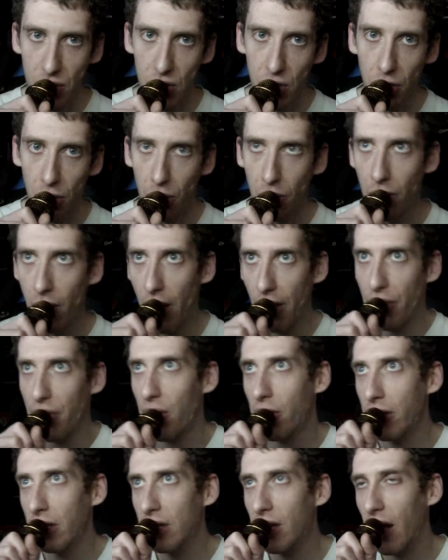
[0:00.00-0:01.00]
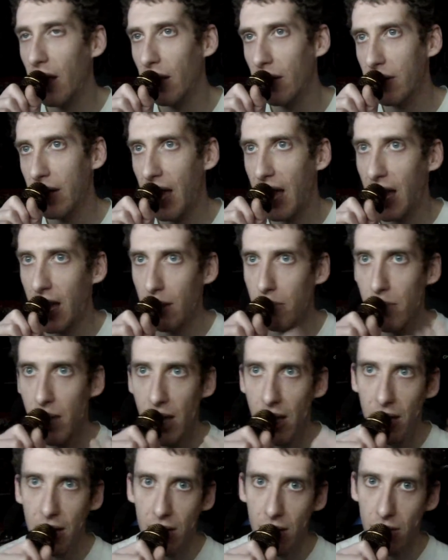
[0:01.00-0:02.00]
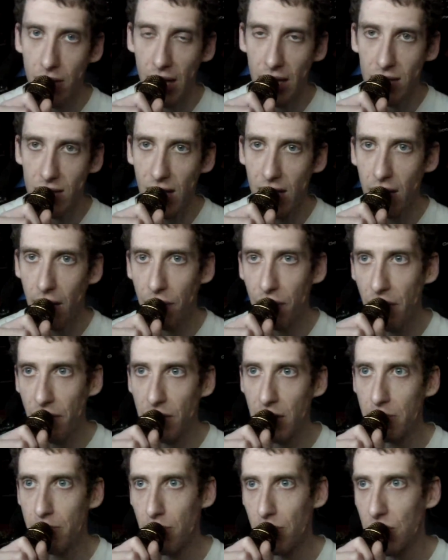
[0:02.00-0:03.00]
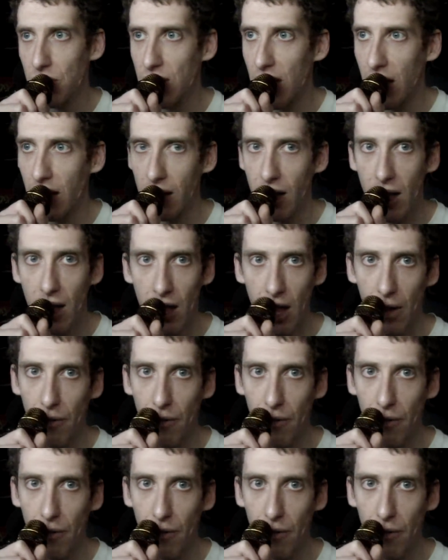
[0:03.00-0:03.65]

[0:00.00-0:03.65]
So a $30 game, you get 10 to 15%.